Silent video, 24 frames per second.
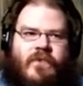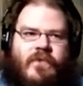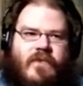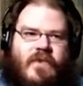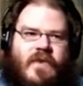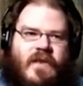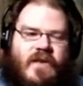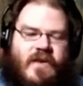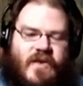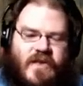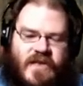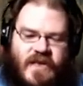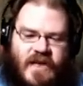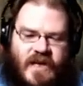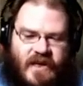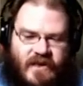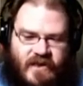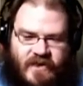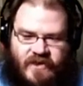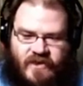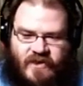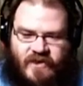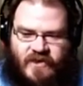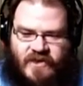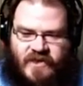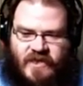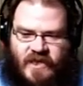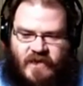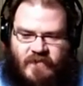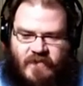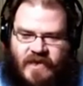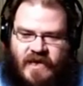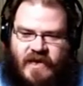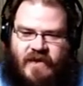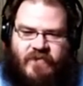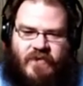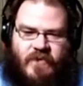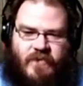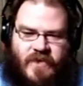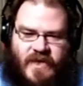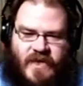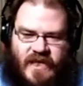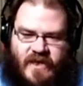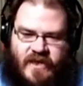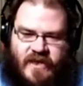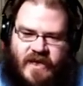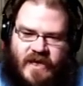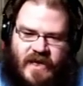Good time to have a
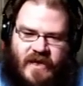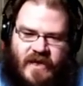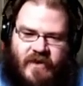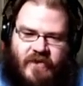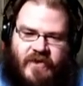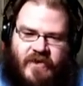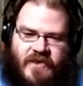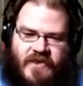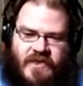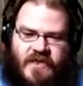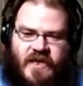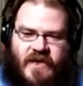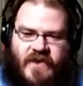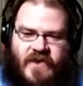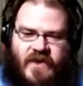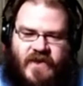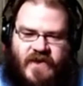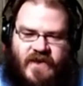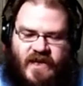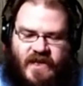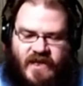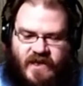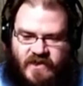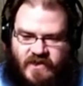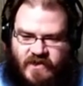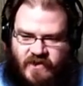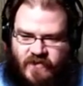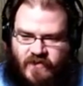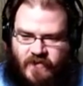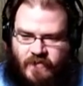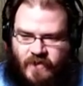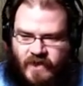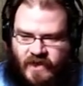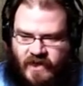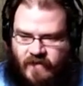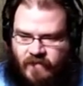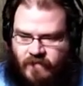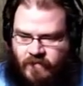bean now. There's nothing they can do to me.